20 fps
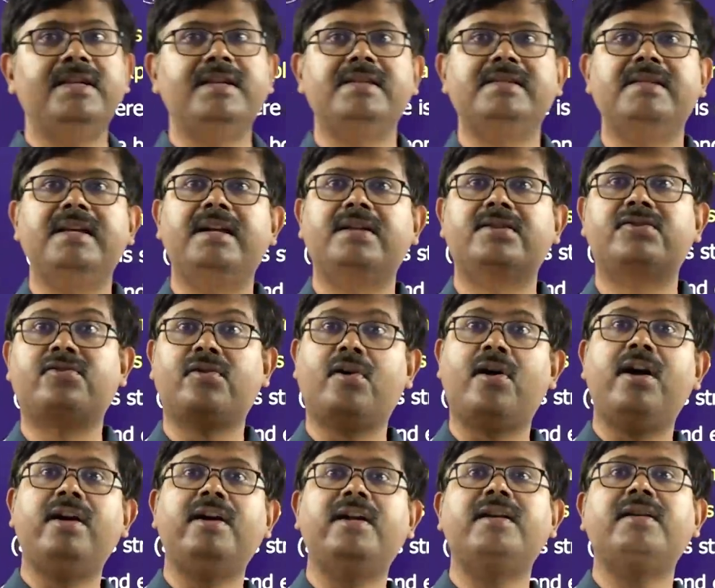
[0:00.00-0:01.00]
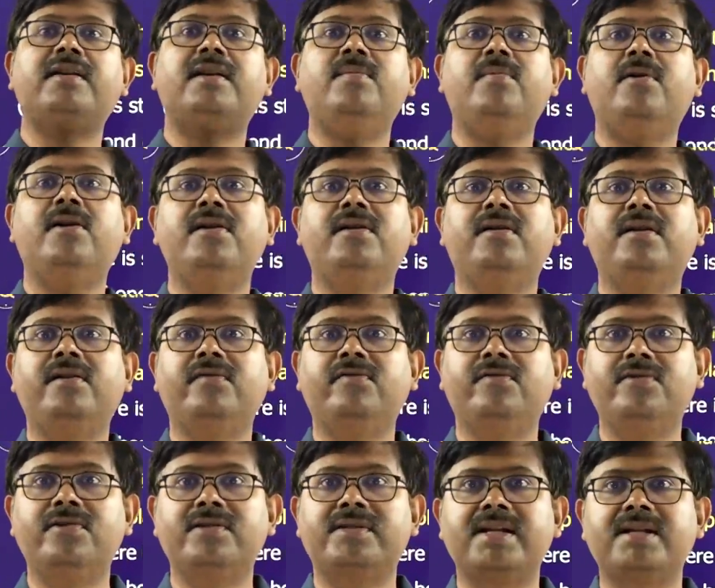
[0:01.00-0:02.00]
there is a strong intermolecular
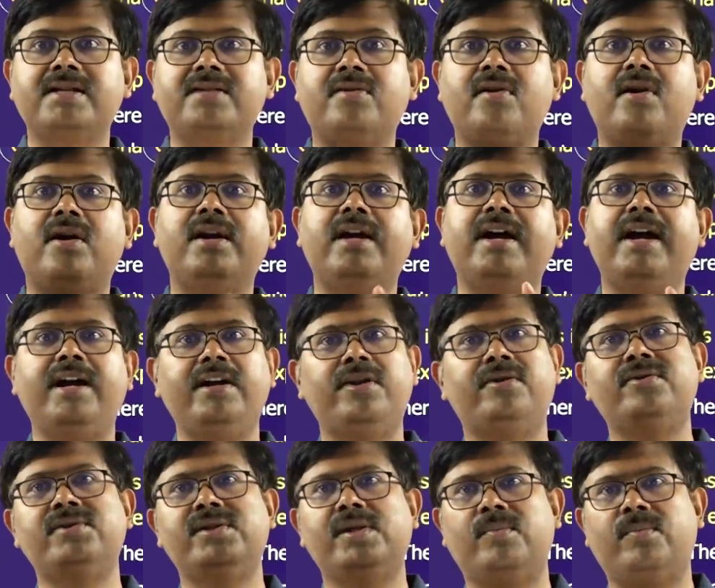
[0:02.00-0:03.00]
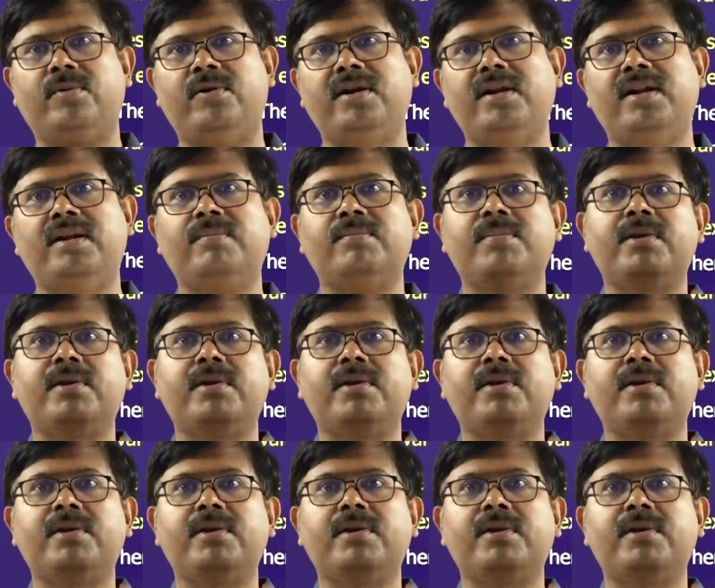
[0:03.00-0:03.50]
forces called hydrogen bonding.